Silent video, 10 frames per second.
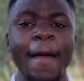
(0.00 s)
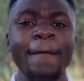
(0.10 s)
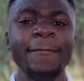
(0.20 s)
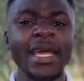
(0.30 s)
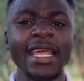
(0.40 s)

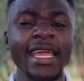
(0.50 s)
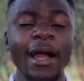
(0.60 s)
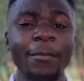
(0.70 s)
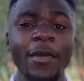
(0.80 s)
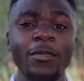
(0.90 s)
Many
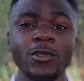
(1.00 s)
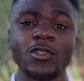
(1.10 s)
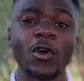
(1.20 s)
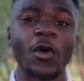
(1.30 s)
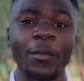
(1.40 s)
young people
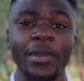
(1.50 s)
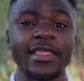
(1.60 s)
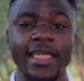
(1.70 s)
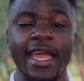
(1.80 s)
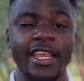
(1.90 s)
don't
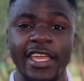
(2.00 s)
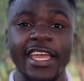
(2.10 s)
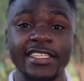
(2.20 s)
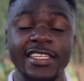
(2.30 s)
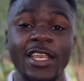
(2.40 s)
complete their
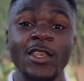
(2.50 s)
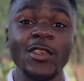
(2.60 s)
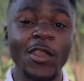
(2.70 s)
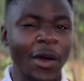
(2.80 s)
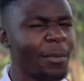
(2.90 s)
education,
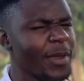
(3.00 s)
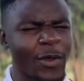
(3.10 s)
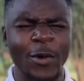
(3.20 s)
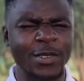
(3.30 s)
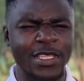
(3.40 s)
not
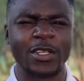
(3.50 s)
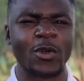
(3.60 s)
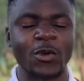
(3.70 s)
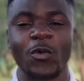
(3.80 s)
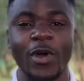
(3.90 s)
because they
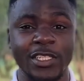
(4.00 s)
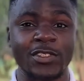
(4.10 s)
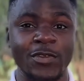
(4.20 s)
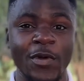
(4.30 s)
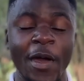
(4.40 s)
don't want
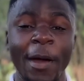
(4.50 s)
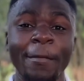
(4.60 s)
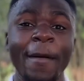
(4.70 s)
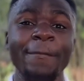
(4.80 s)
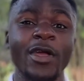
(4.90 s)
to,
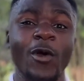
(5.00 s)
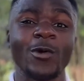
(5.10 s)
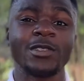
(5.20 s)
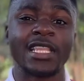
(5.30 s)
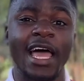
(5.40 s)
but
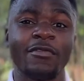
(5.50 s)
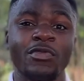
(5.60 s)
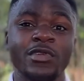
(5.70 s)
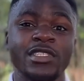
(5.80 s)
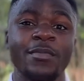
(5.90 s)
because life
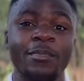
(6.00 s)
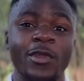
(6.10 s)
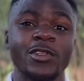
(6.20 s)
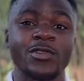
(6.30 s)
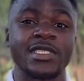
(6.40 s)
throws them
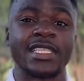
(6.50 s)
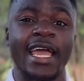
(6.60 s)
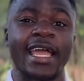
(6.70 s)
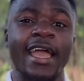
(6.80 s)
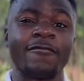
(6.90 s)
plot twists
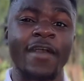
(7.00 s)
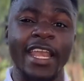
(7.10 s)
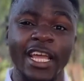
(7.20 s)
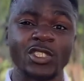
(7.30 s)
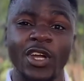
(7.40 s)
like
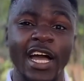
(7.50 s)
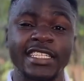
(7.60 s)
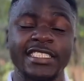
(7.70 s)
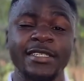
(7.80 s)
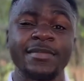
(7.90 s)
financial
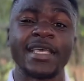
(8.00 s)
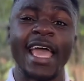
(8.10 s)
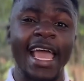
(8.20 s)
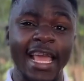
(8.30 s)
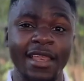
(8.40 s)
hardships,
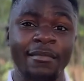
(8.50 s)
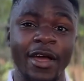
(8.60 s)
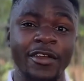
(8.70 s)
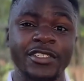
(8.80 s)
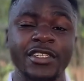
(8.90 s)
early
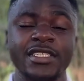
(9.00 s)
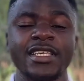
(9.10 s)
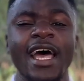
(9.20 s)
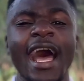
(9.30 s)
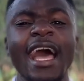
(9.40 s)
marriages,
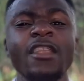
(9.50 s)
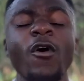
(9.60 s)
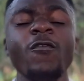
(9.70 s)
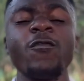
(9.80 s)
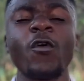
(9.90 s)
and
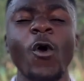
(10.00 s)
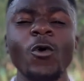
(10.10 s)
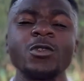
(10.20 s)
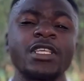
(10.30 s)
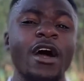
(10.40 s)
of
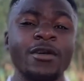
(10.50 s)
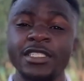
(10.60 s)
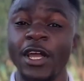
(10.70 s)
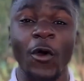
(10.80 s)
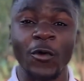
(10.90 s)
course our
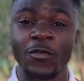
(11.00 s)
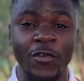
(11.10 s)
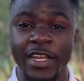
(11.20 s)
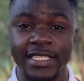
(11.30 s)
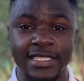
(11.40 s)
dear old
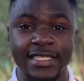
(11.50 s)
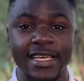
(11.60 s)
friend,